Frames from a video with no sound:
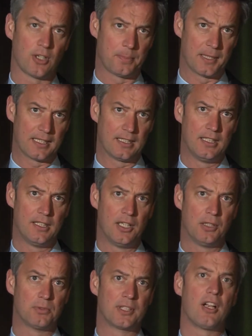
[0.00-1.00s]
topic
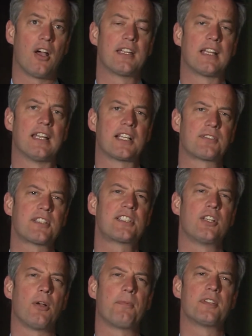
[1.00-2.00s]
regarding
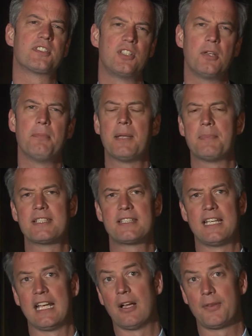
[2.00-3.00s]
electricity offers you may be
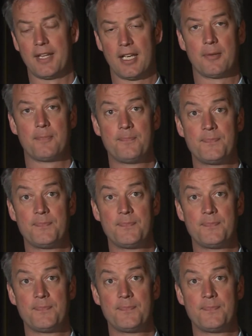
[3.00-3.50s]
seeing out there.